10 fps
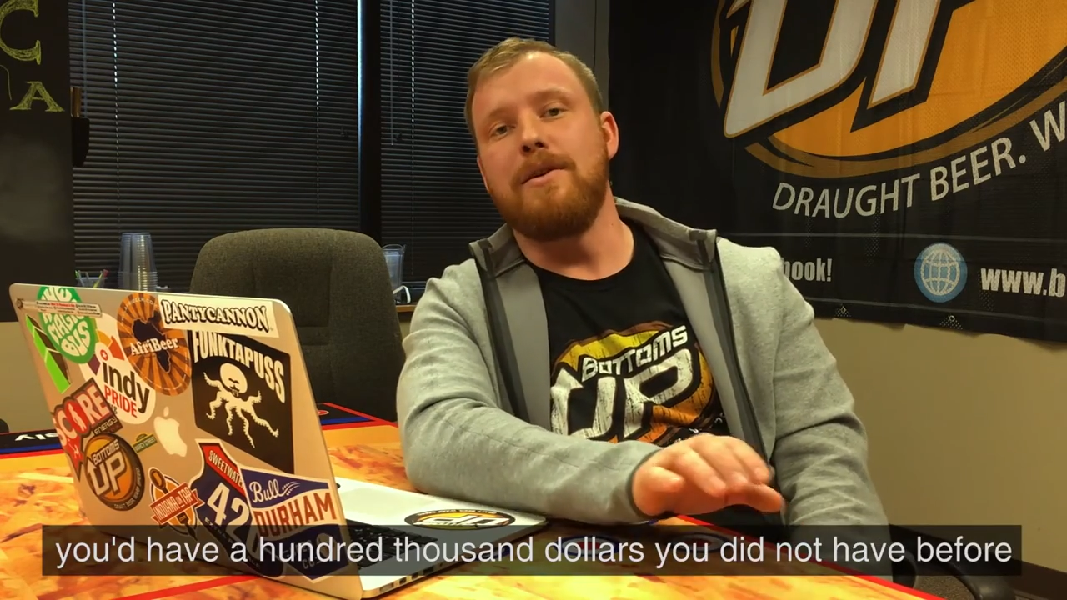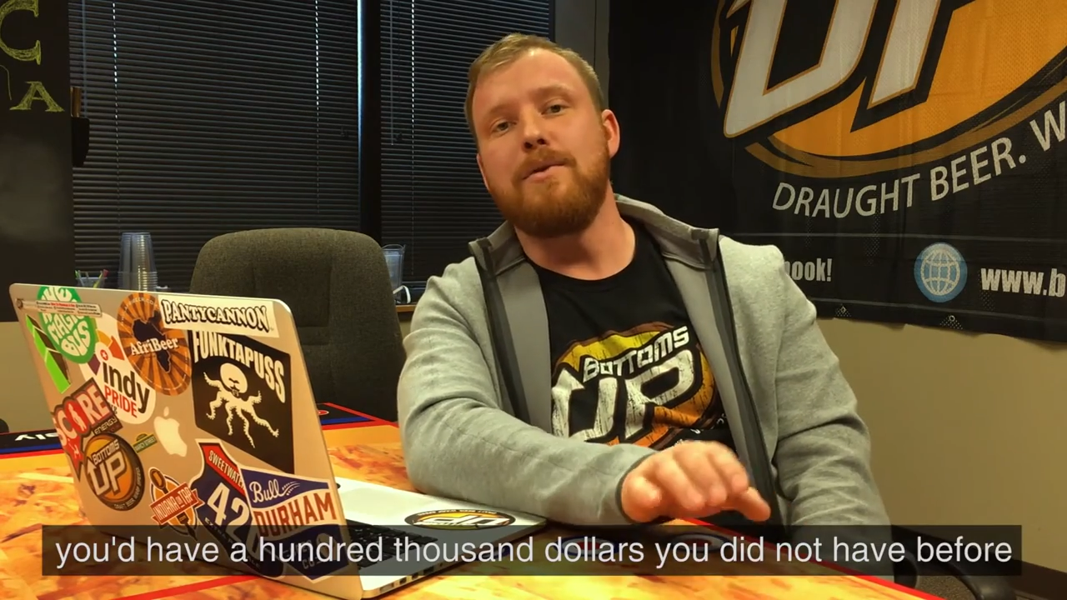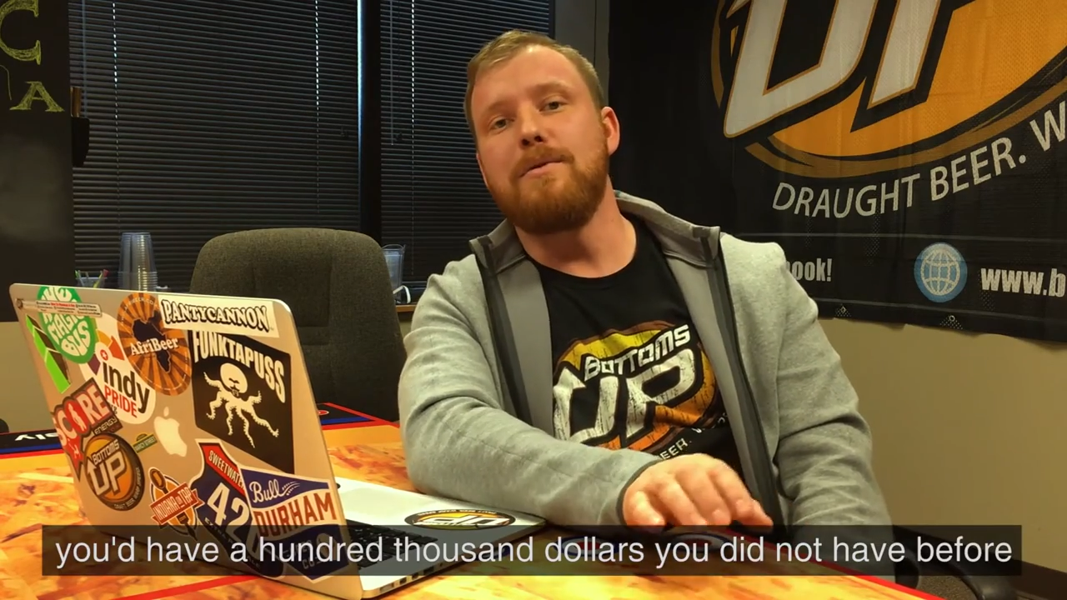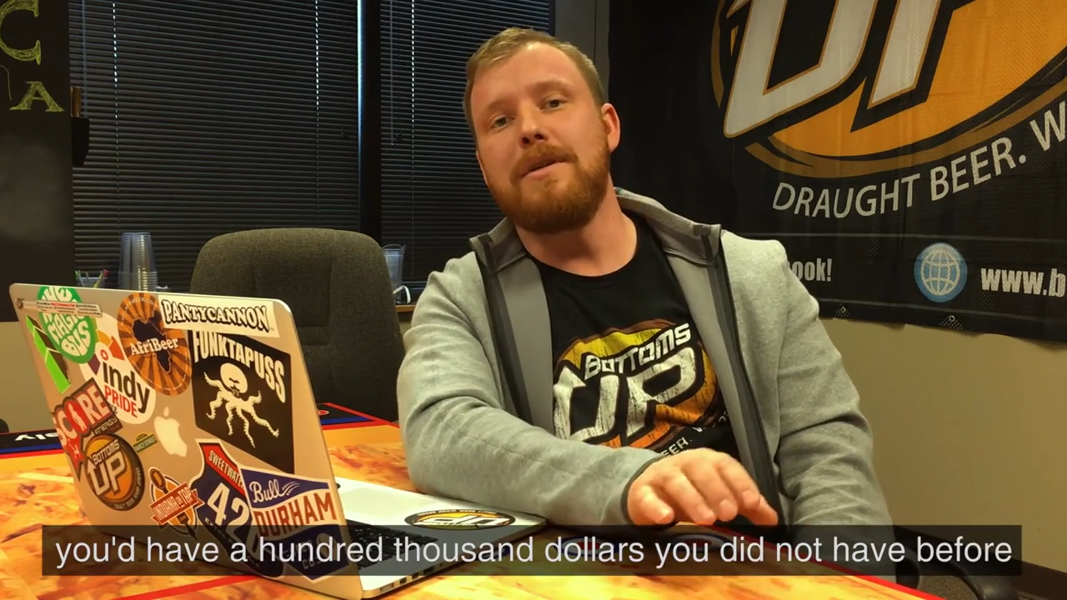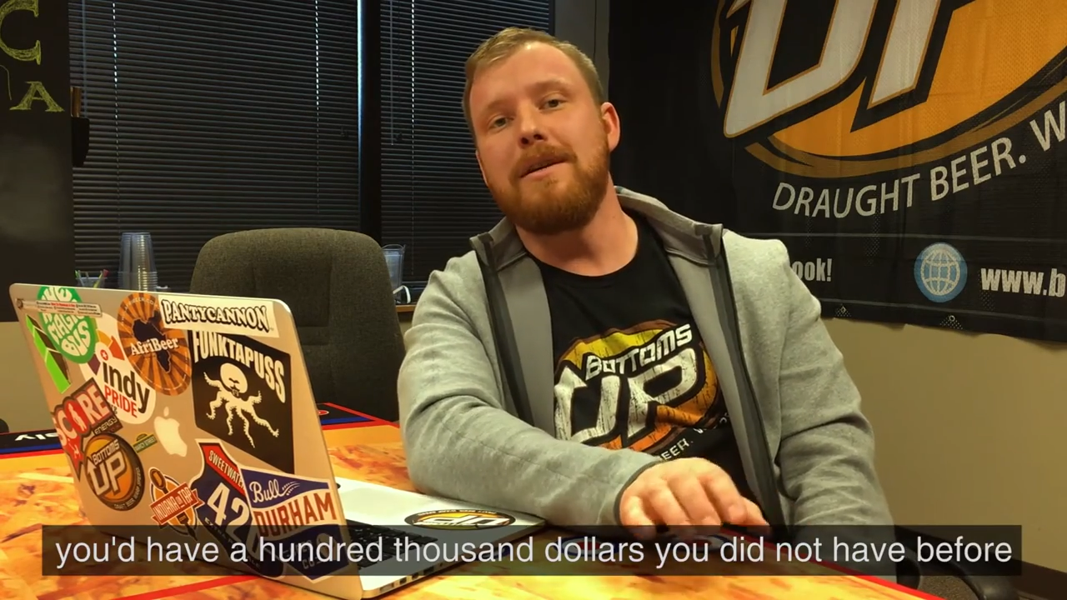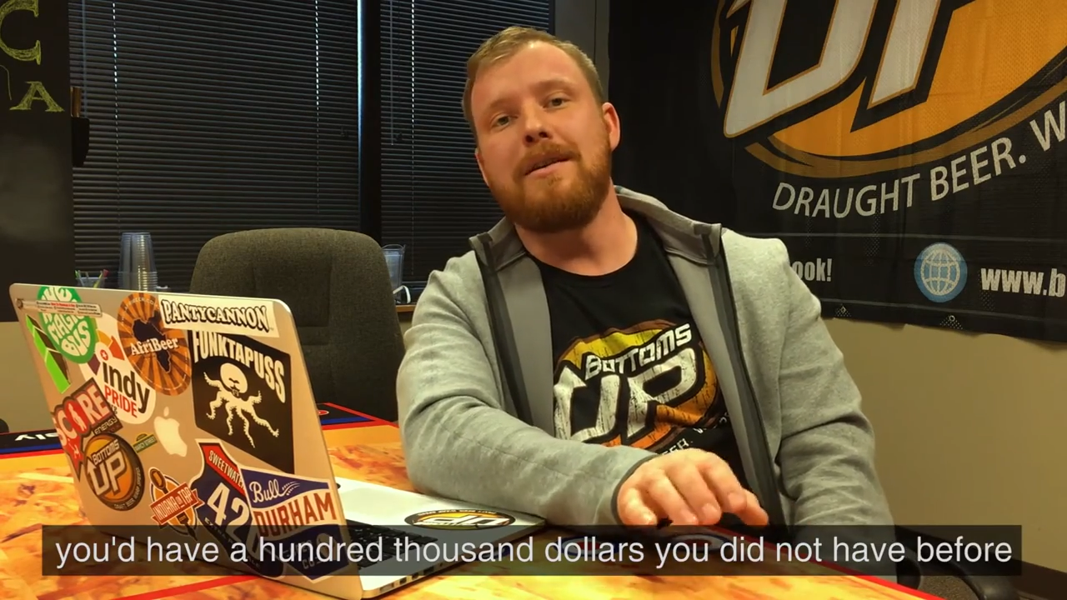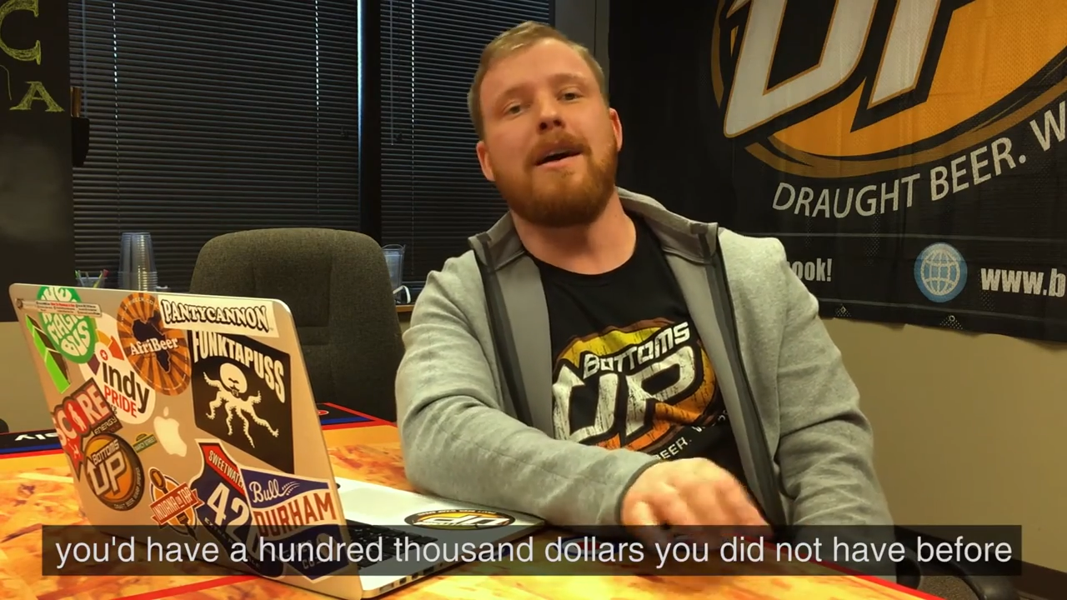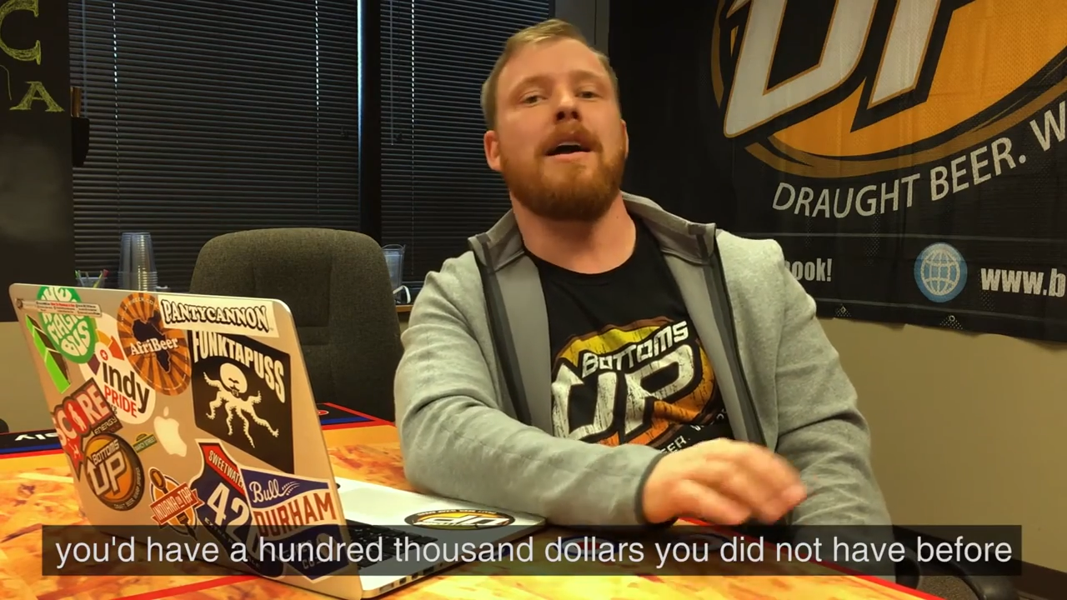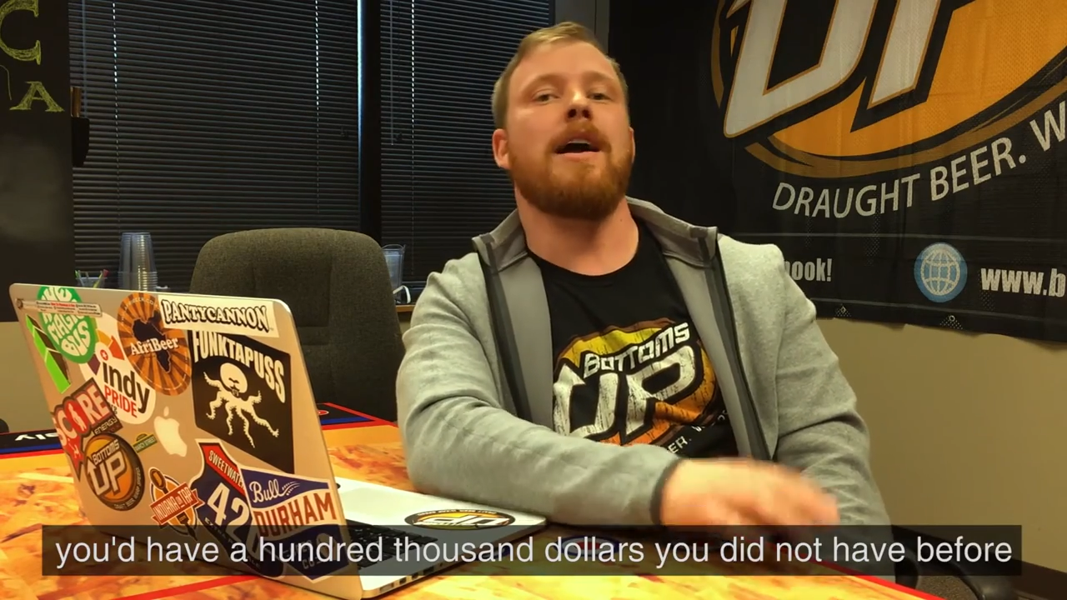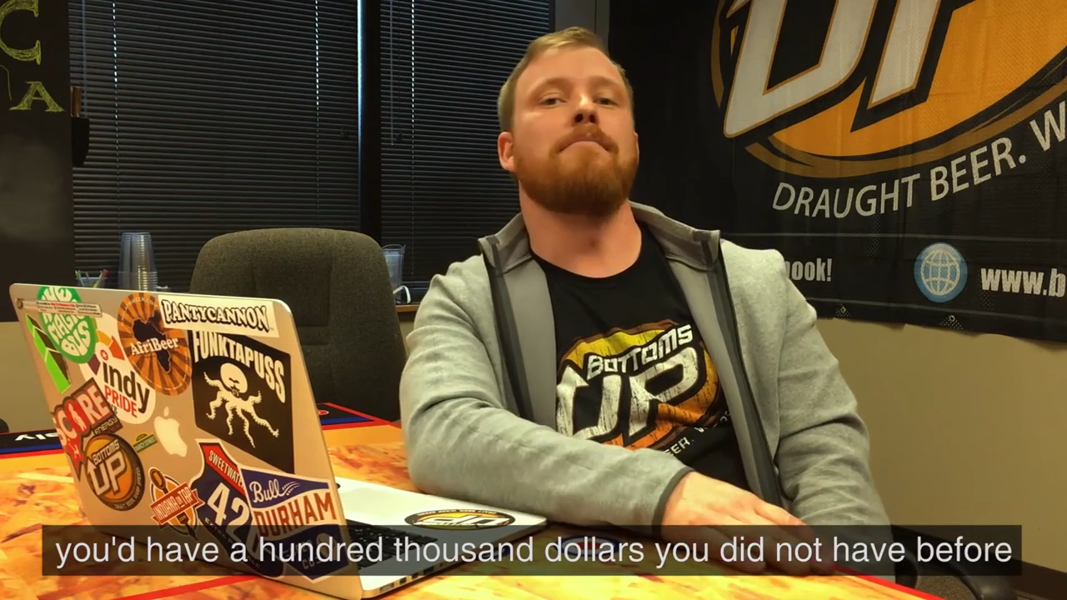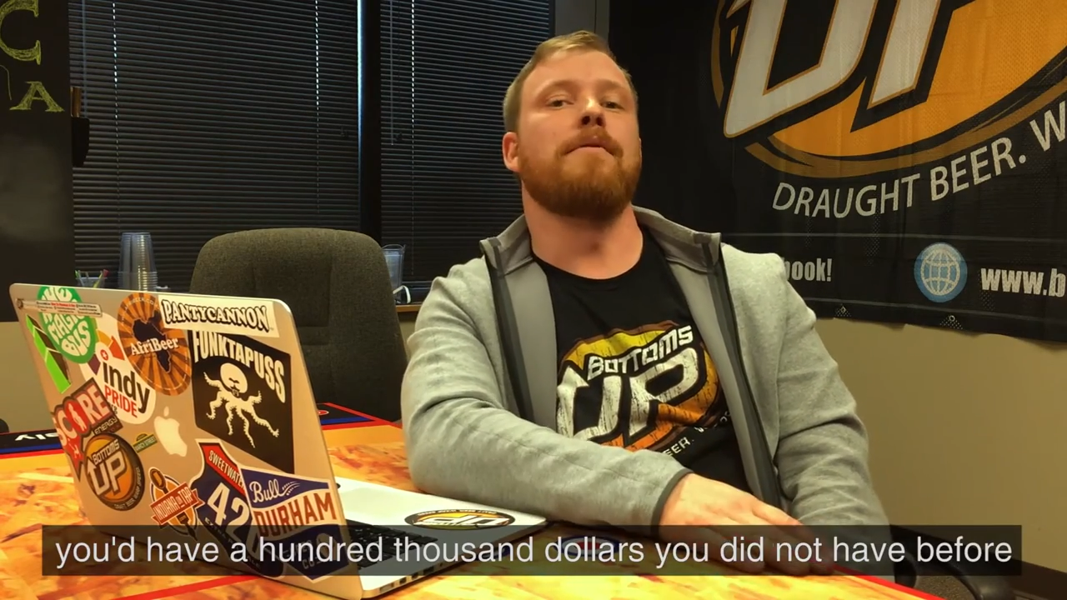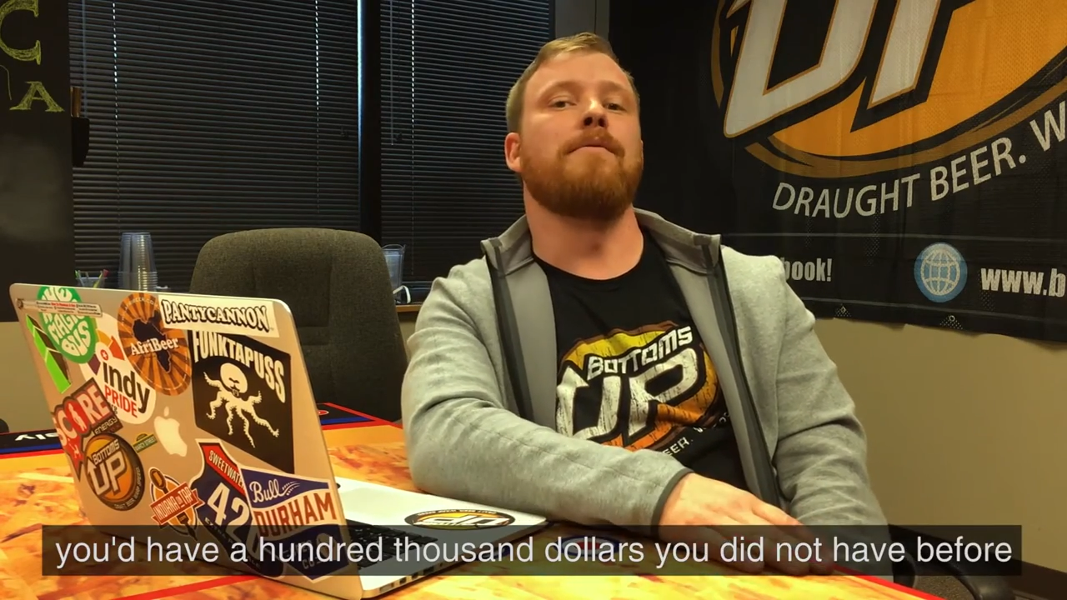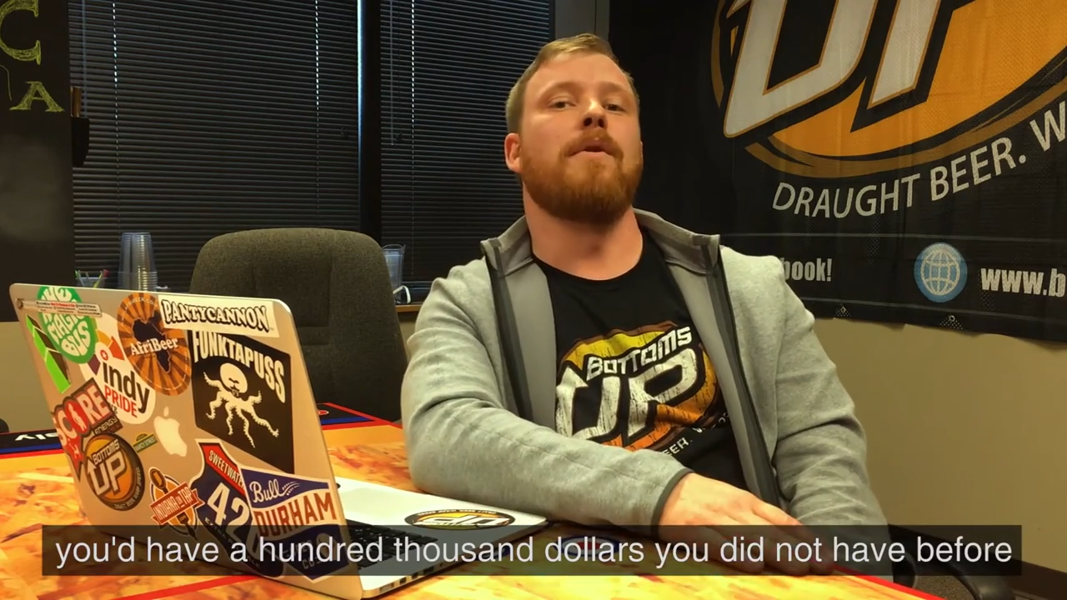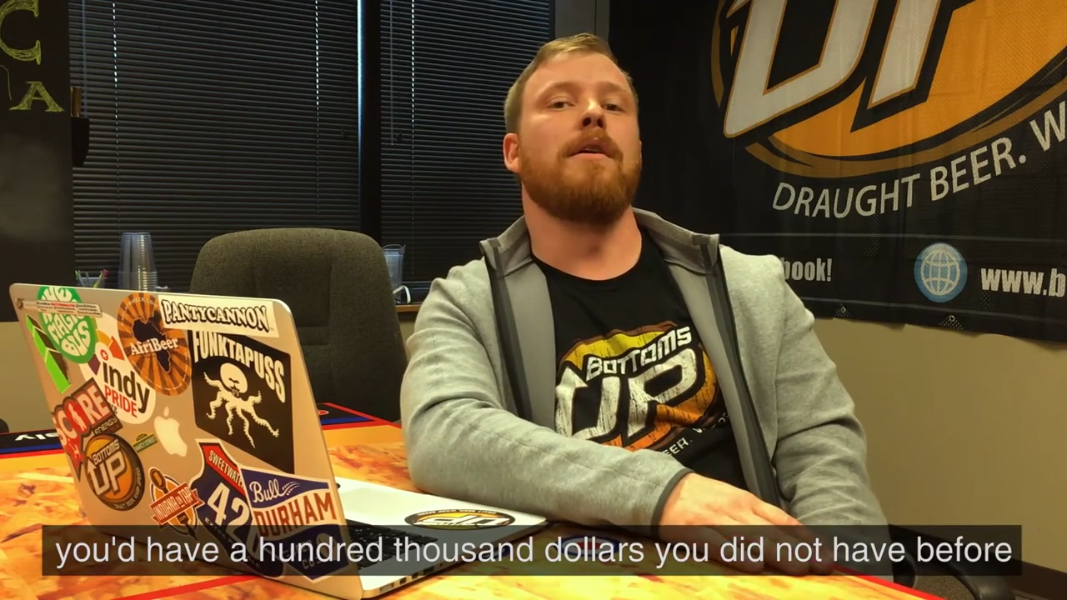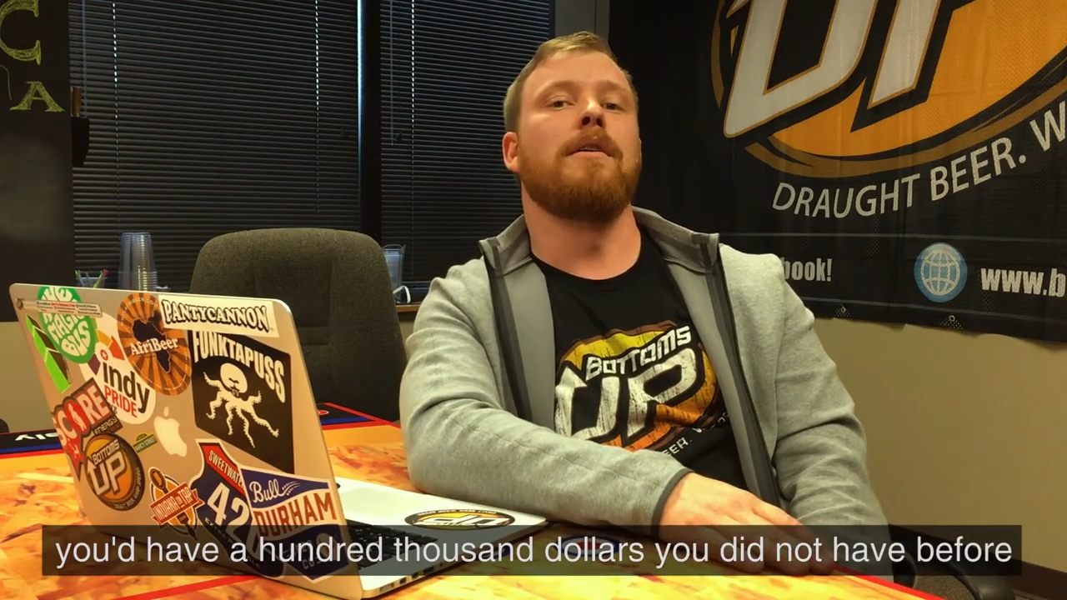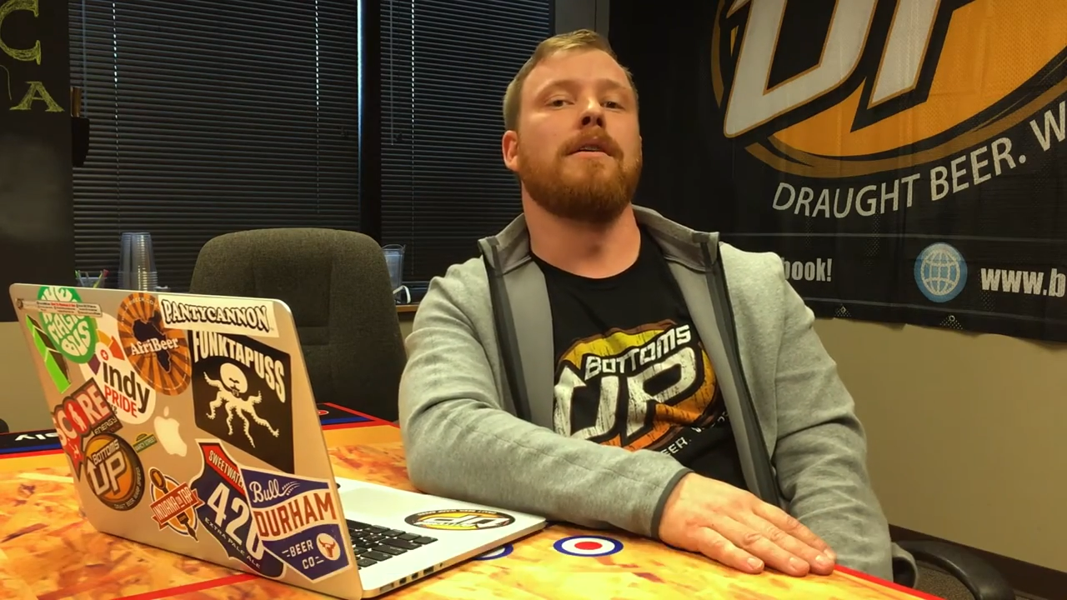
you did not have before.